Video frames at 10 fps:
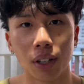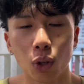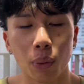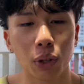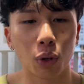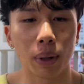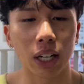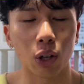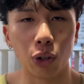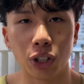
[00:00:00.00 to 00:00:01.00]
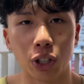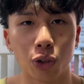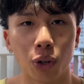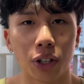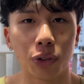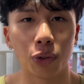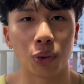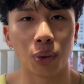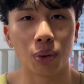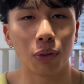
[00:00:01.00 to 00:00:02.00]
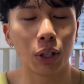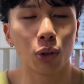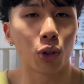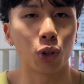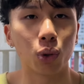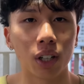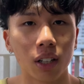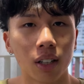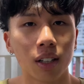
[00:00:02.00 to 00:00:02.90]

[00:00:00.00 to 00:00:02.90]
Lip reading: So I want you to make the conscious choice to reduce your sugar